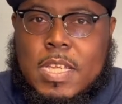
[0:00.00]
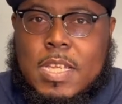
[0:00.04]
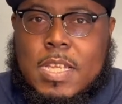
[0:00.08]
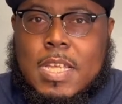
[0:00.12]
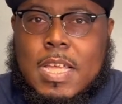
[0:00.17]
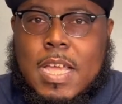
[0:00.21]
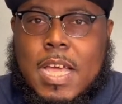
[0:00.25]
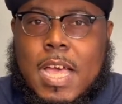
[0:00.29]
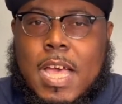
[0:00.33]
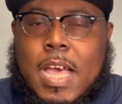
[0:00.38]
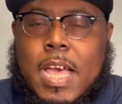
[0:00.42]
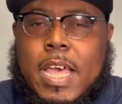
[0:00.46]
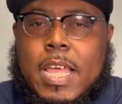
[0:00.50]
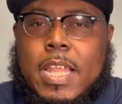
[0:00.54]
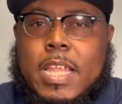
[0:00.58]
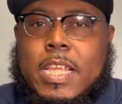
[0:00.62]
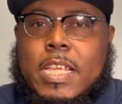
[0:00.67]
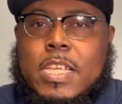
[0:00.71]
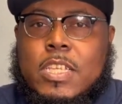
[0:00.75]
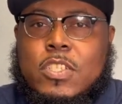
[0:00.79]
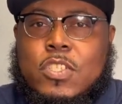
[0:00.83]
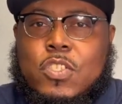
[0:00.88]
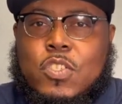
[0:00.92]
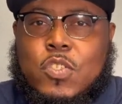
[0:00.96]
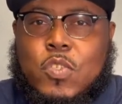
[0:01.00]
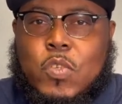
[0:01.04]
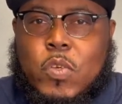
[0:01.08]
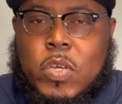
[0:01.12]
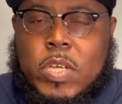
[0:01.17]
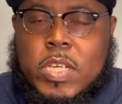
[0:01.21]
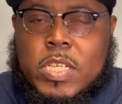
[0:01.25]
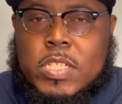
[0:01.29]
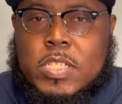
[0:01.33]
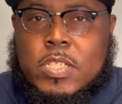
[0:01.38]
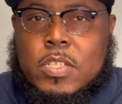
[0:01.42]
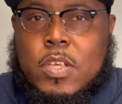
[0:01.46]
God is
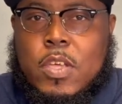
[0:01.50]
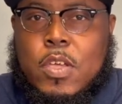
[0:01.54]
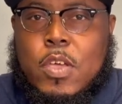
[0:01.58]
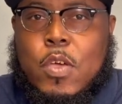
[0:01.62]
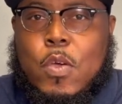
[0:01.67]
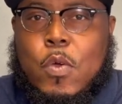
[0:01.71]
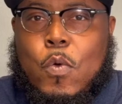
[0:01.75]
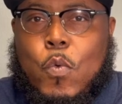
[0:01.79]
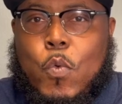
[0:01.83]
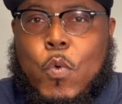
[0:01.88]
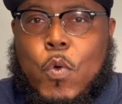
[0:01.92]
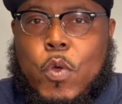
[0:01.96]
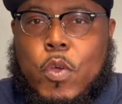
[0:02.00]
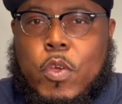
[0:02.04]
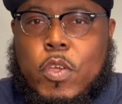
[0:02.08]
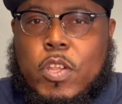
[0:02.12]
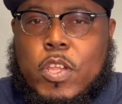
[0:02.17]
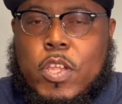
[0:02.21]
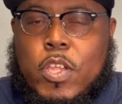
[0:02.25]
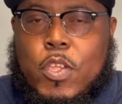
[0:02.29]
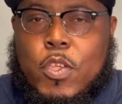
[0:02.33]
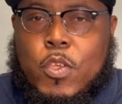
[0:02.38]
trustworthy.